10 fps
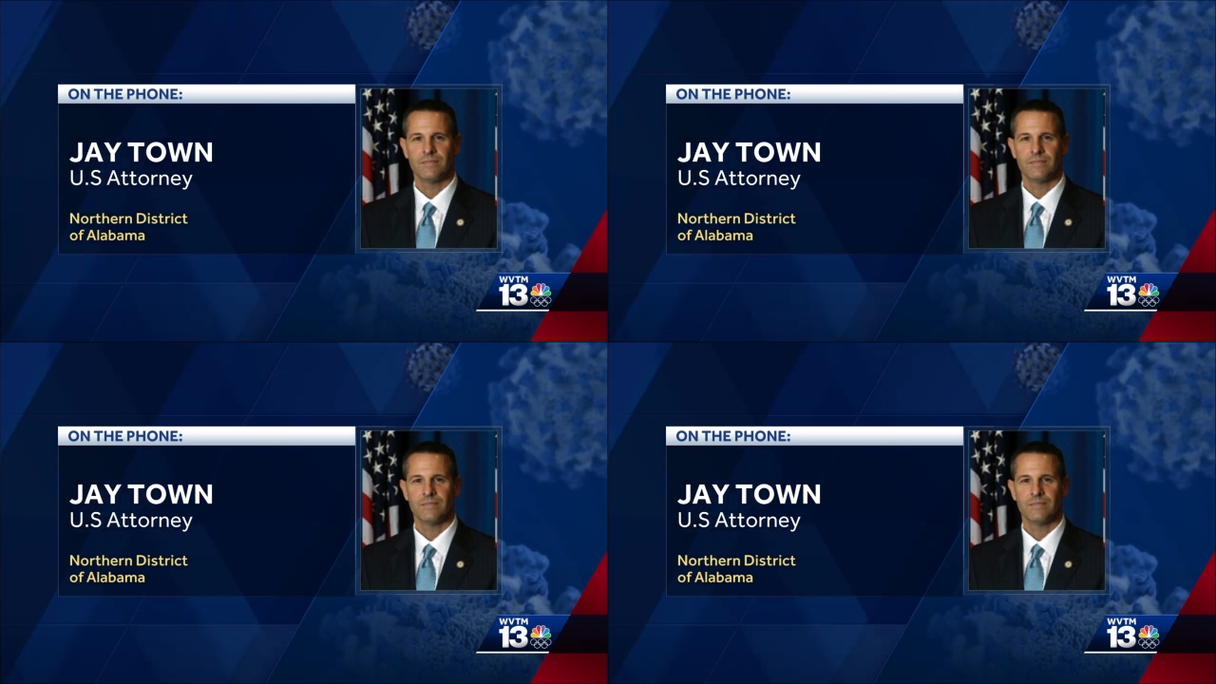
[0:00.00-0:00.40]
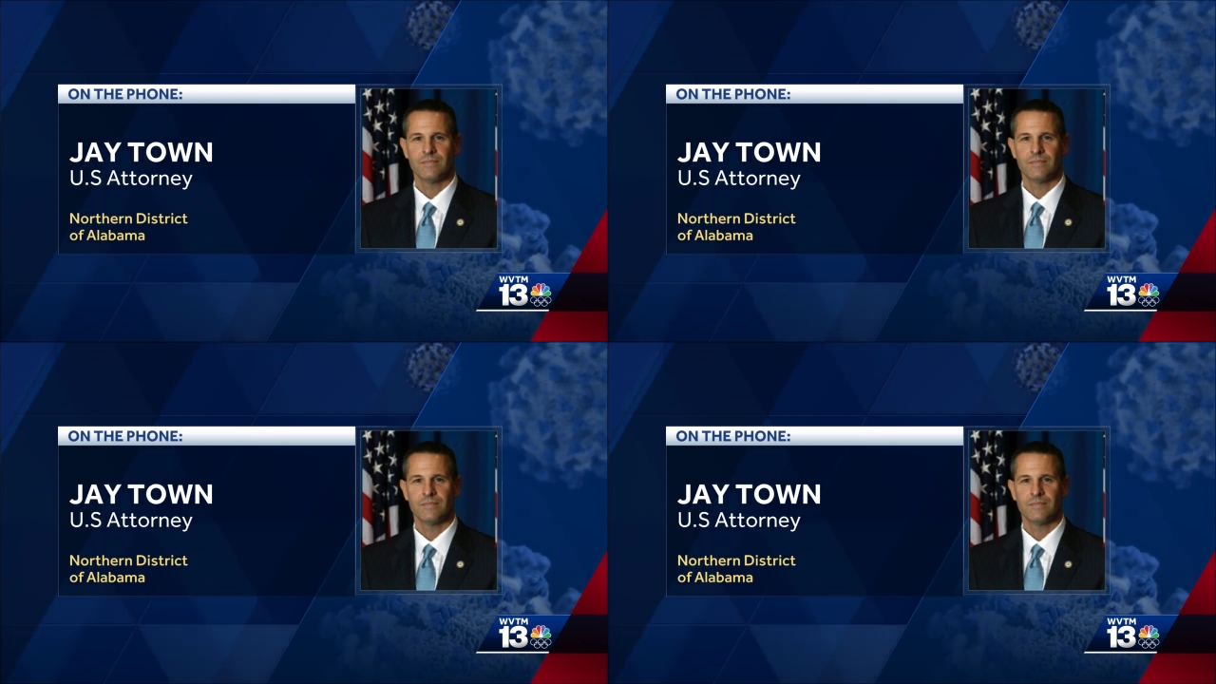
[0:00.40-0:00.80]

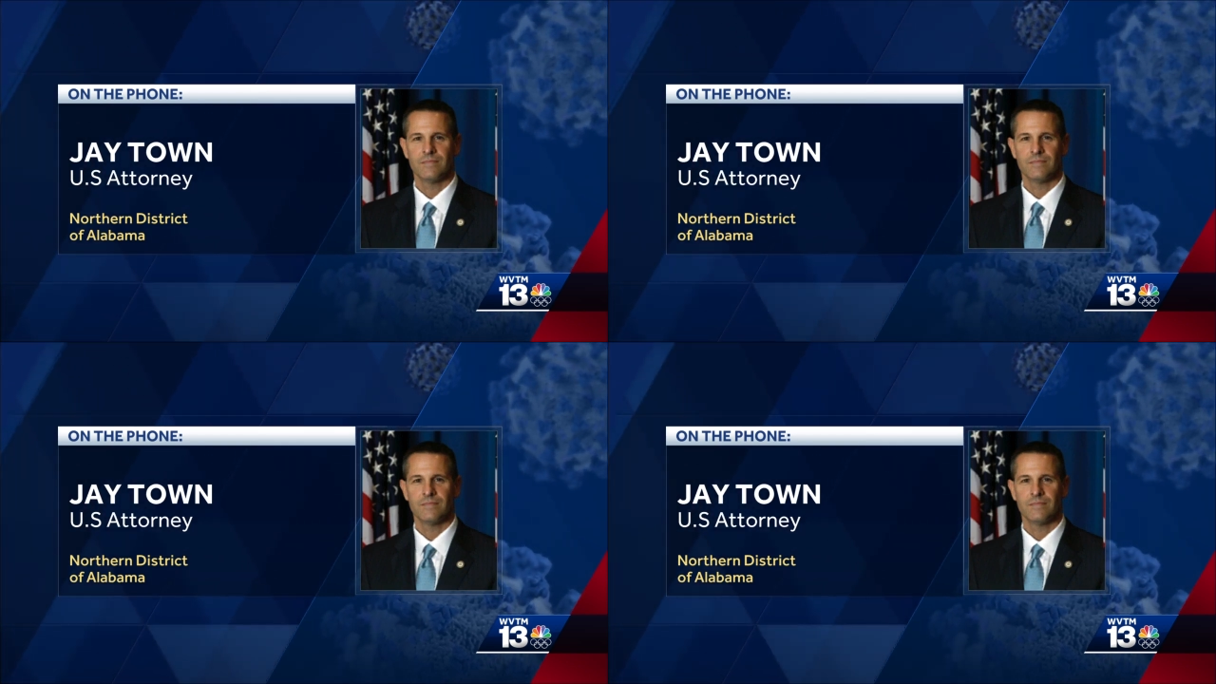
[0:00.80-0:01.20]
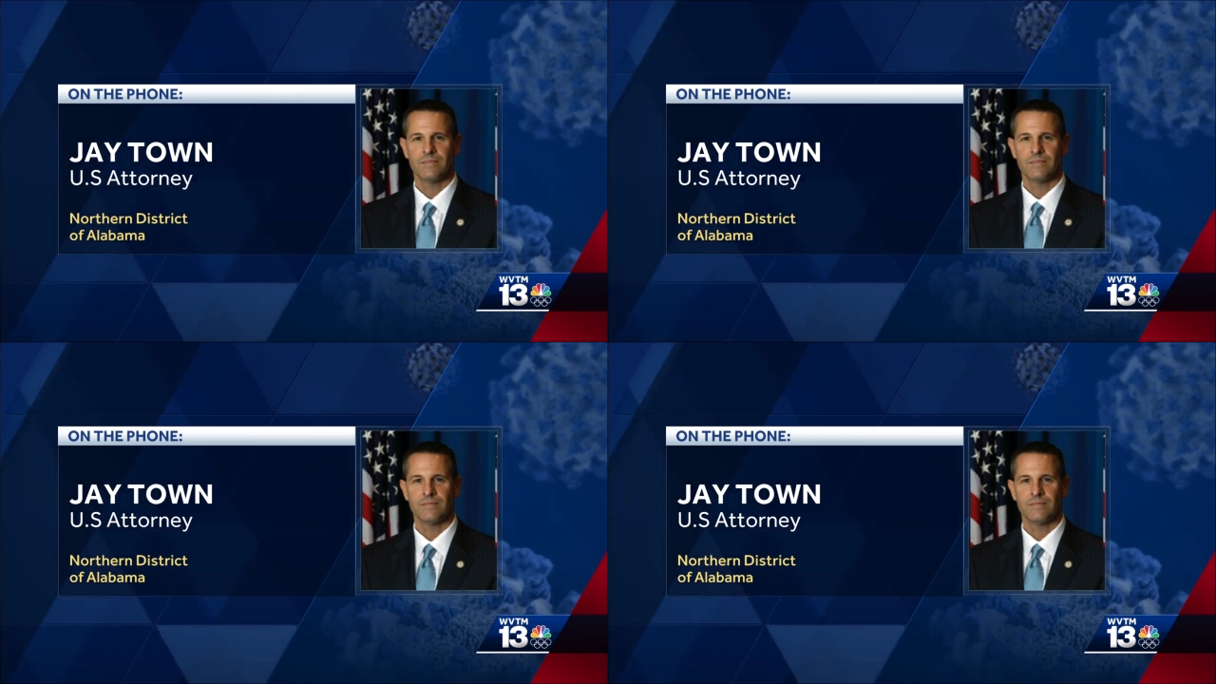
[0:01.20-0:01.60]

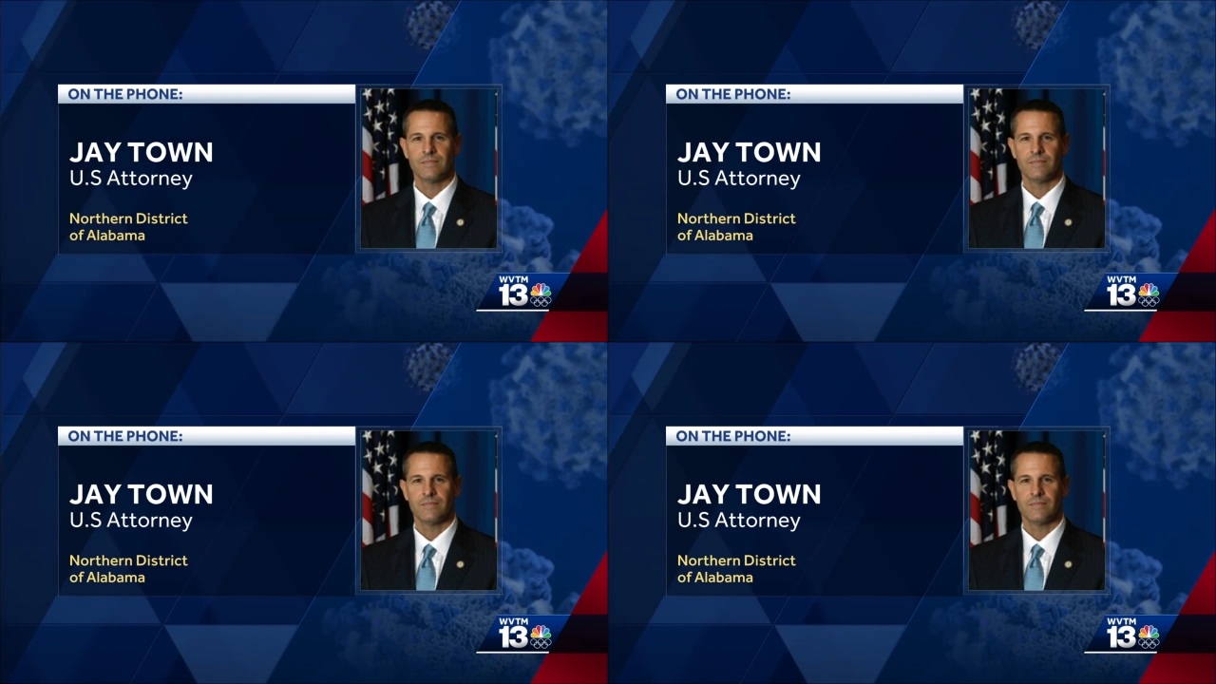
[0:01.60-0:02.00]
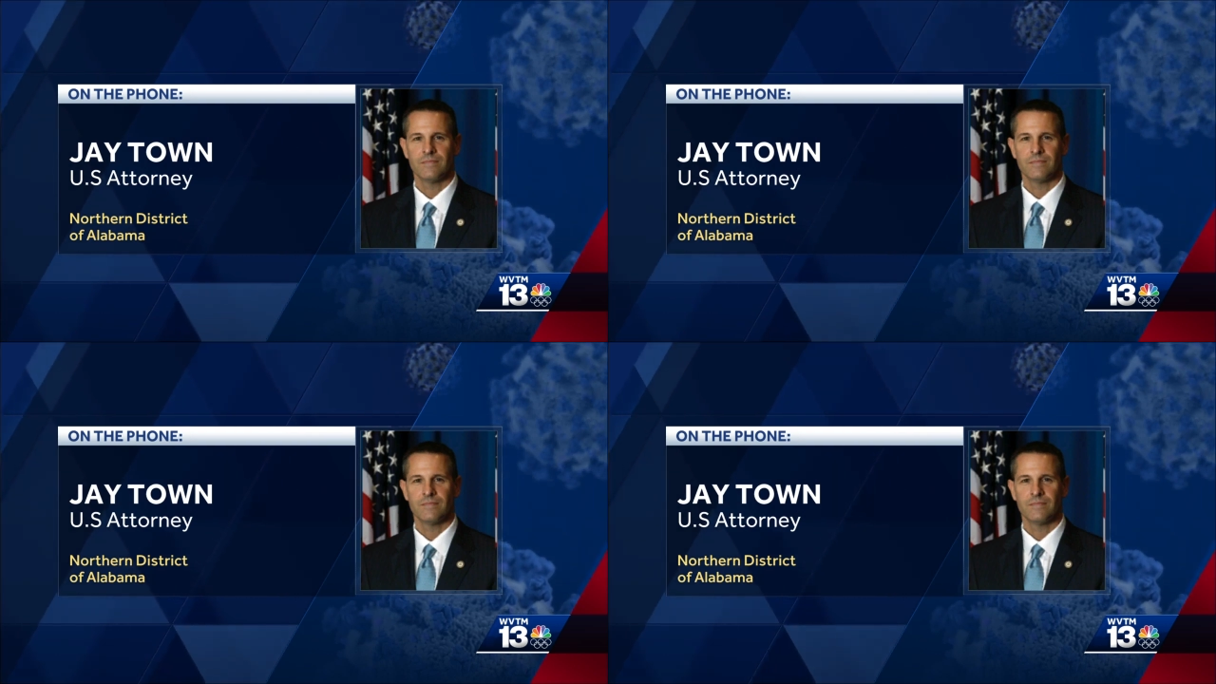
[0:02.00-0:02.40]

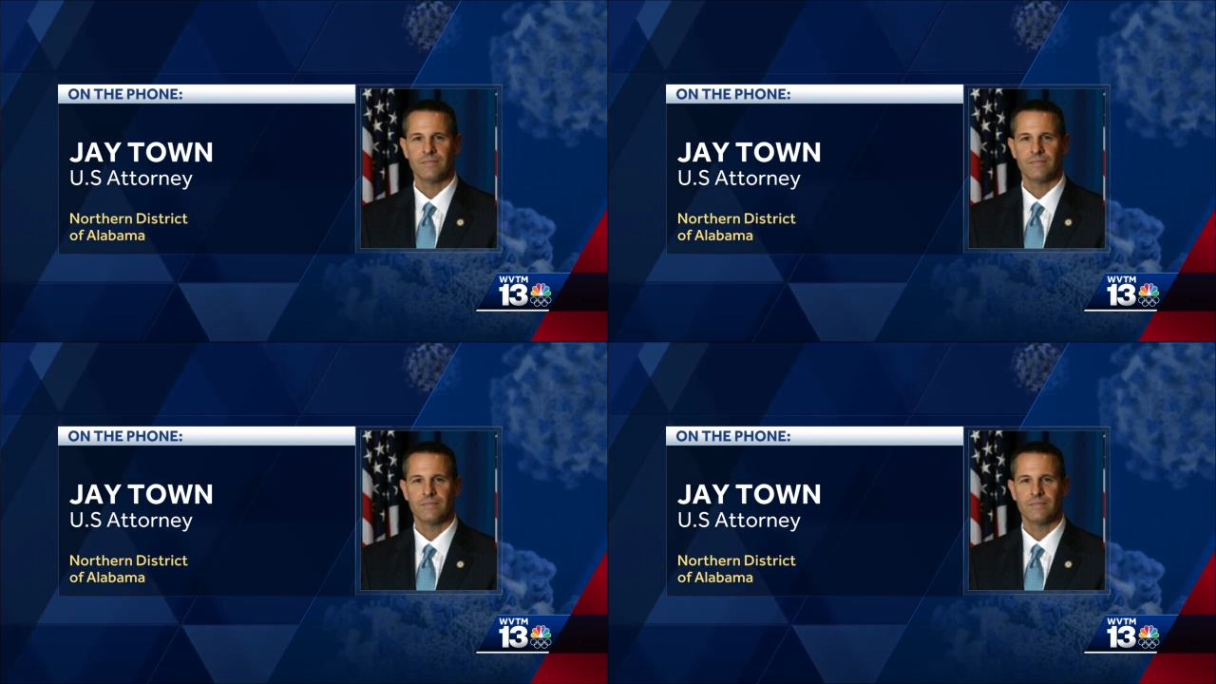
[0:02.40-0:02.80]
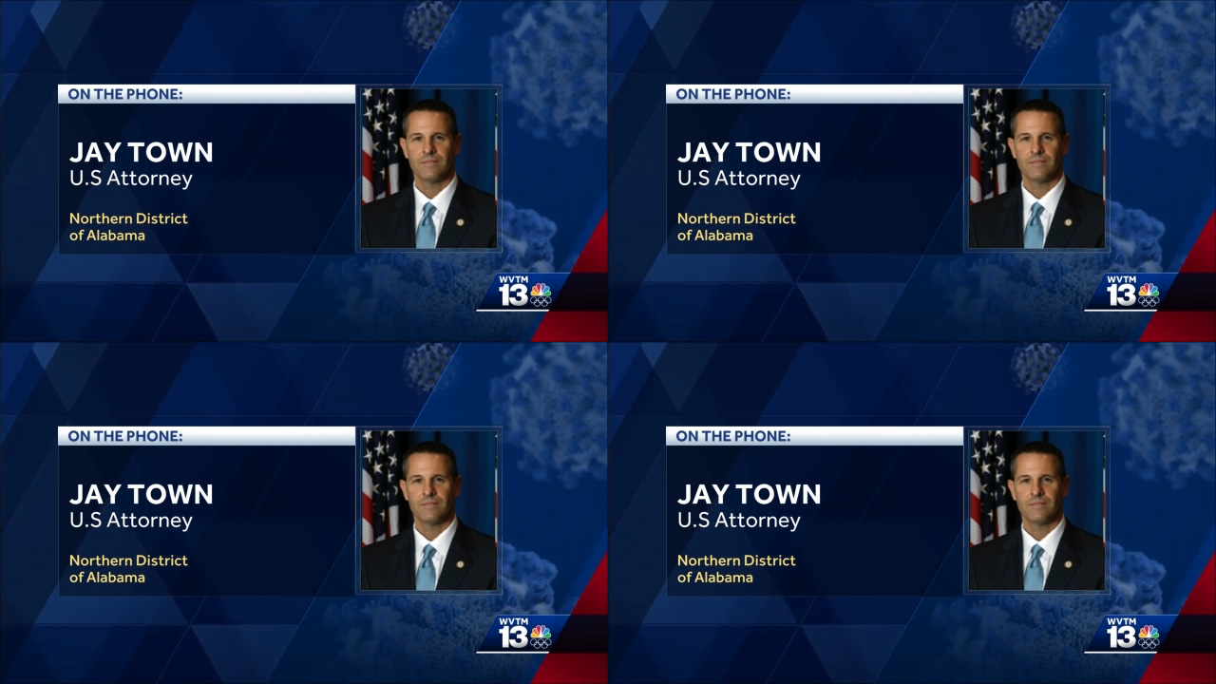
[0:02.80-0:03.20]

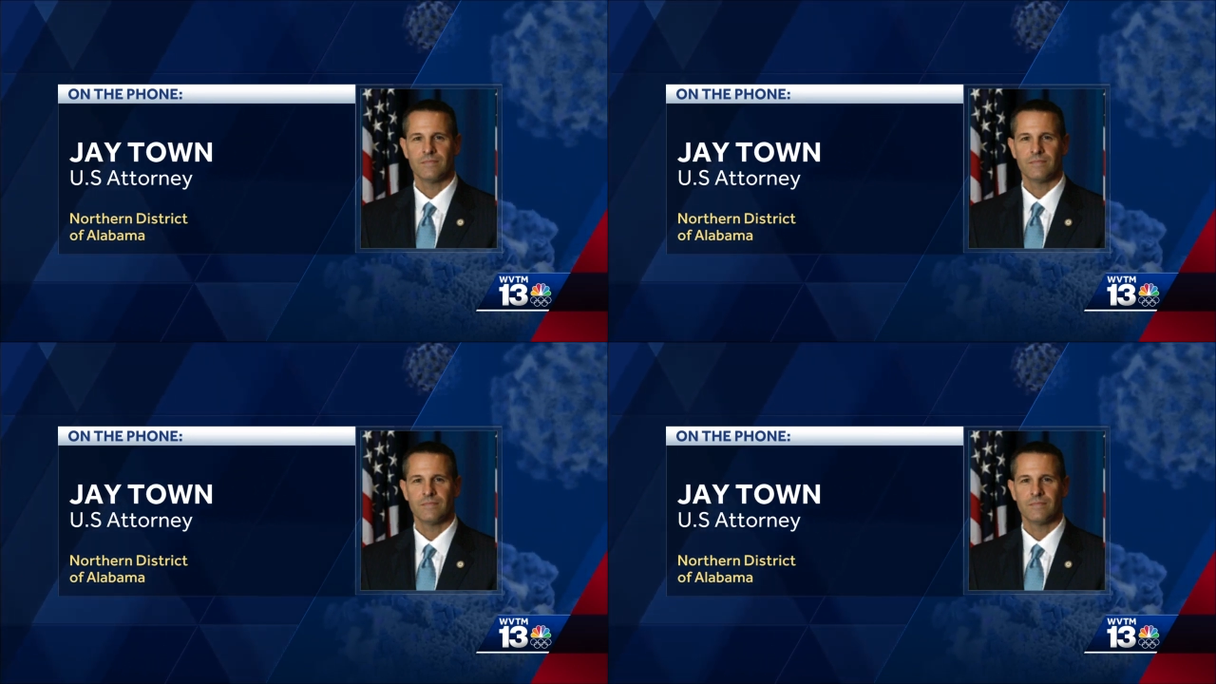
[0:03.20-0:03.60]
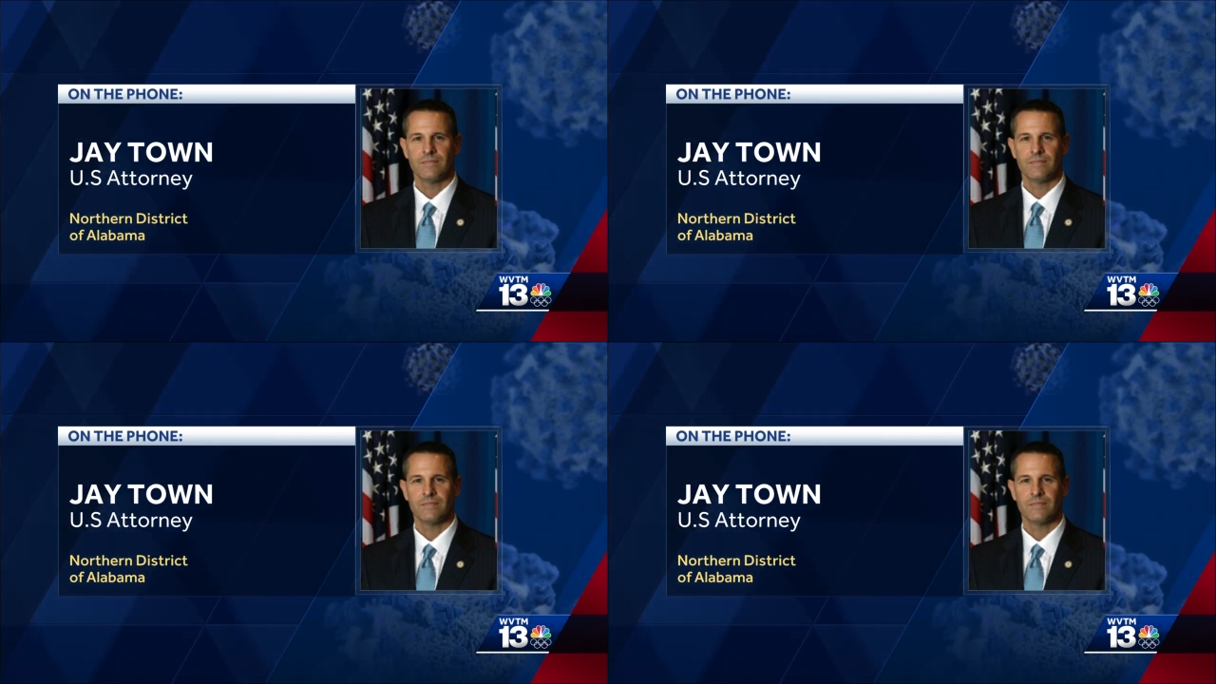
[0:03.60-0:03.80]
(no lip movement)